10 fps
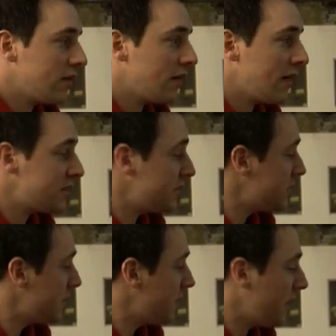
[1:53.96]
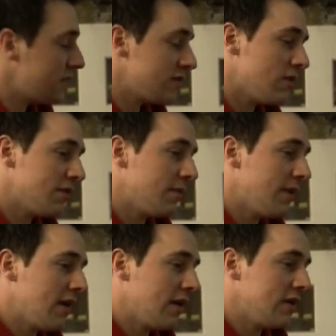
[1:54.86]
I actually shipped the engine over to
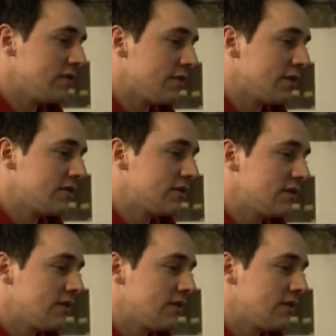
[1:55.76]
Ben and Angelworks.